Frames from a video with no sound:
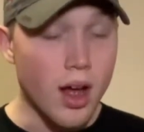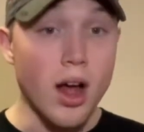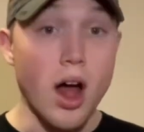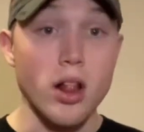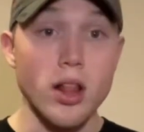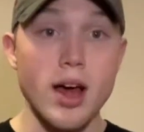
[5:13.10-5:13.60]

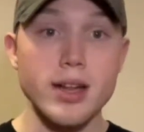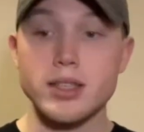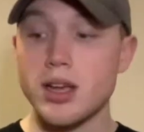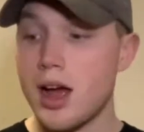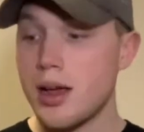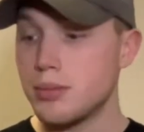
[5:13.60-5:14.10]
A lot of
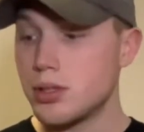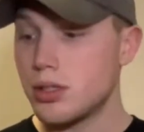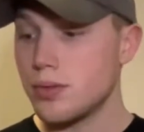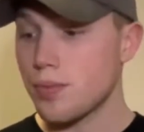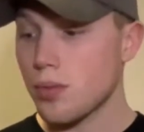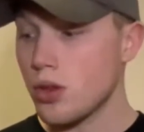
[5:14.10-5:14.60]
times
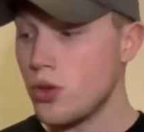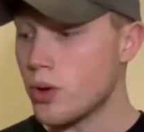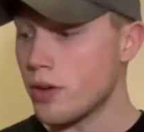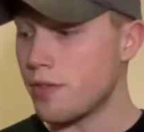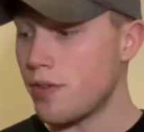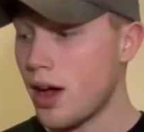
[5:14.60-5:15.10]
you
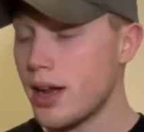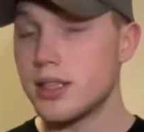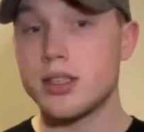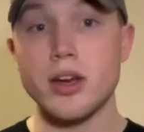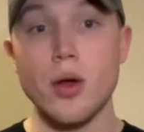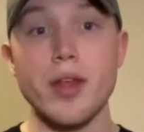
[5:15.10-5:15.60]
can find,
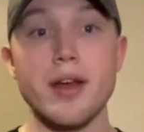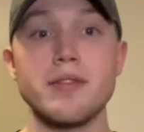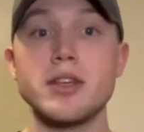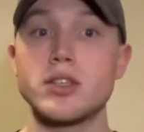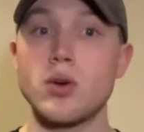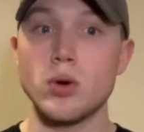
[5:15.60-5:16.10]
because I know they have
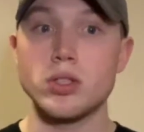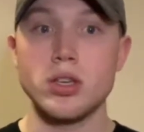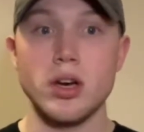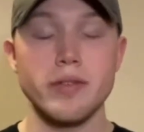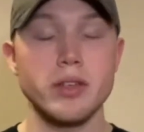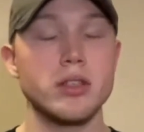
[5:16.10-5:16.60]
Discord
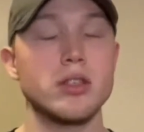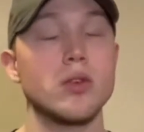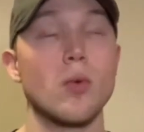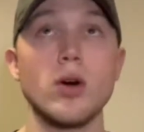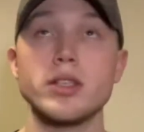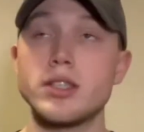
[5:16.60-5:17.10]
servers, there's a
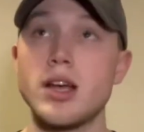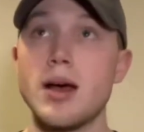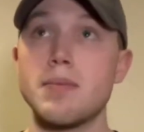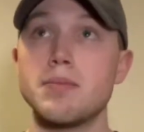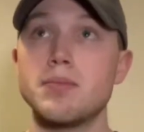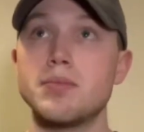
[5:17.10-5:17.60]

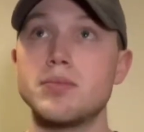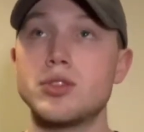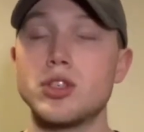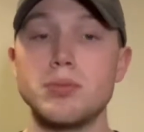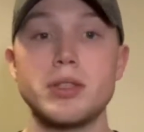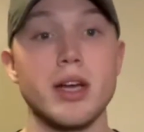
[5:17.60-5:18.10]
WhatsApp
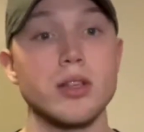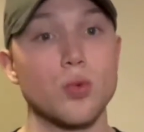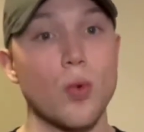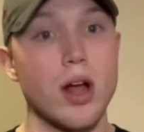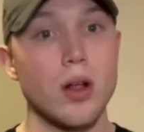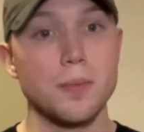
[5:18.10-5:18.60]
group chat as
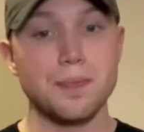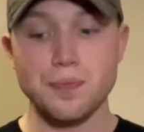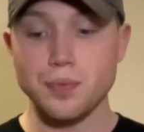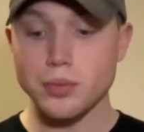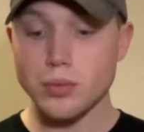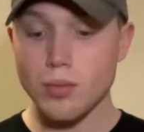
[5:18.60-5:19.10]
well,
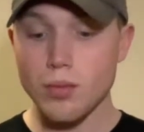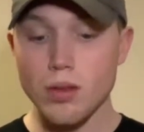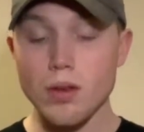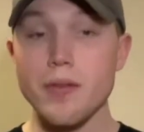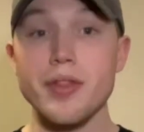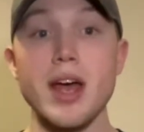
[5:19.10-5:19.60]

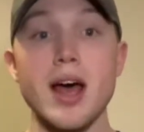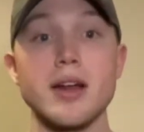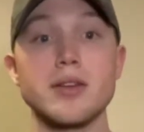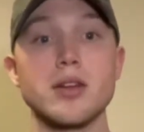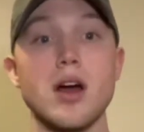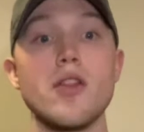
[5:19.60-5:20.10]

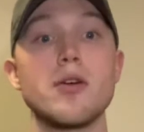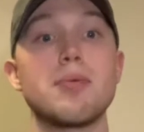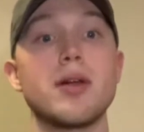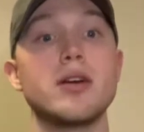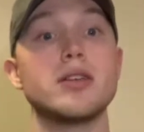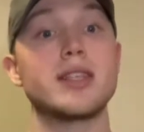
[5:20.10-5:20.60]
that other
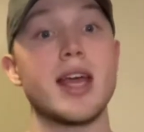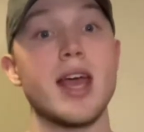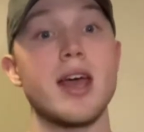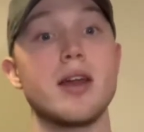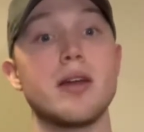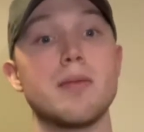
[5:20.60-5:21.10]
players
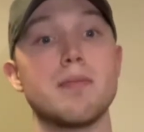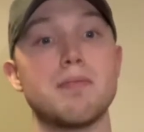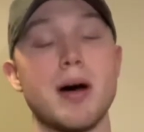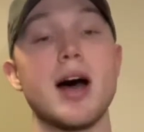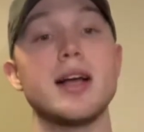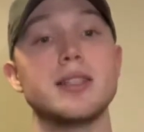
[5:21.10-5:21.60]
can
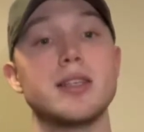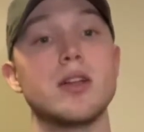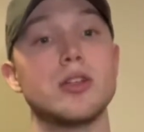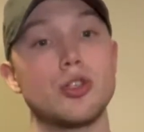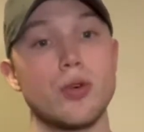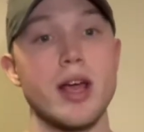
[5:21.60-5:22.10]
buy, sell,
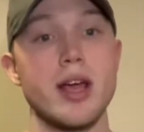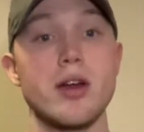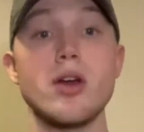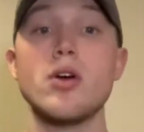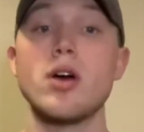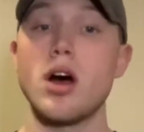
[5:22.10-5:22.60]
and trade,
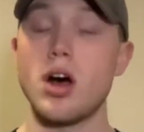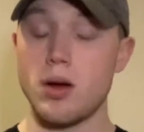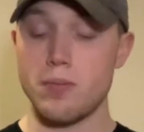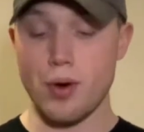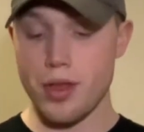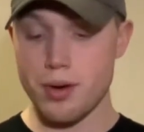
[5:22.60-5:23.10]

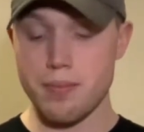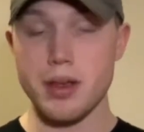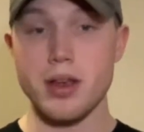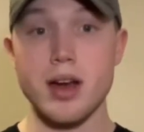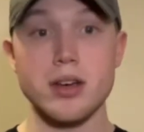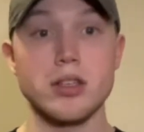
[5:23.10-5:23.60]
whether it
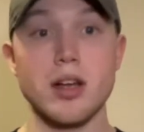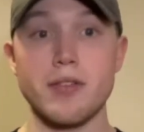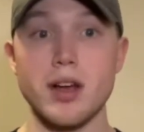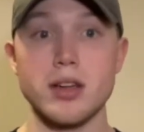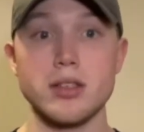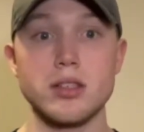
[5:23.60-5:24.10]
be airsoft
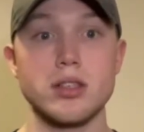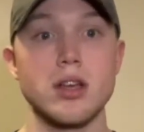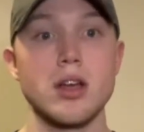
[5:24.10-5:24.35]
guns,